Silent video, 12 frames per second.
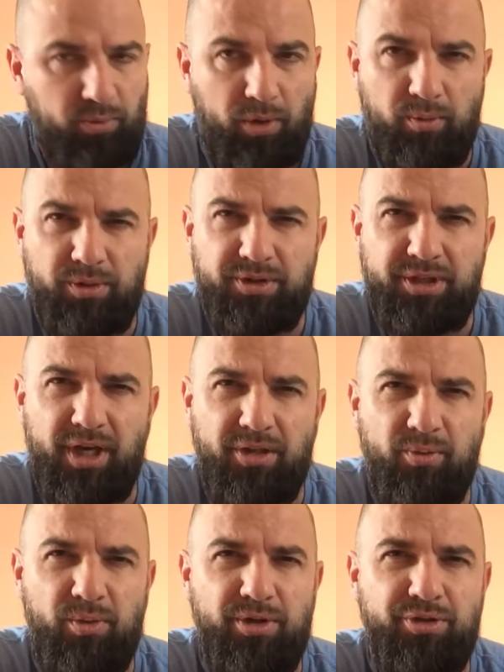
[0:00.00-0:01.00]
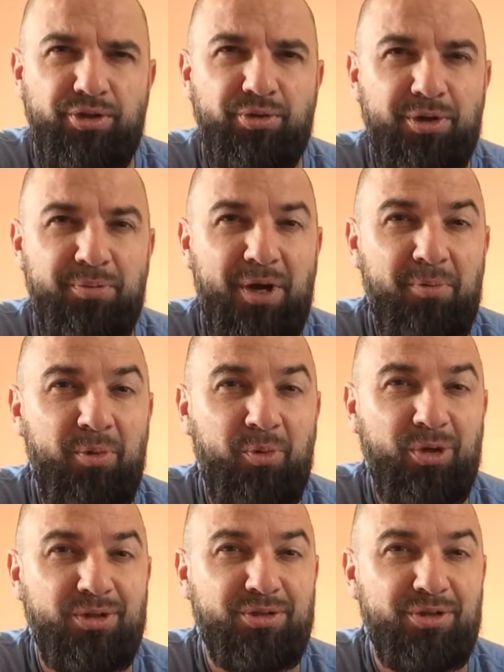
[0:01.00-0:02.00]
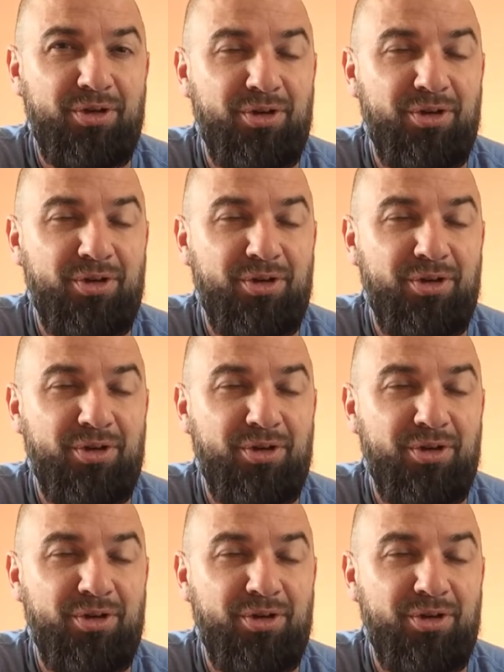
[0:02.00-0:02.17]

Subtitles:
what was the other one? Do you remember, boys and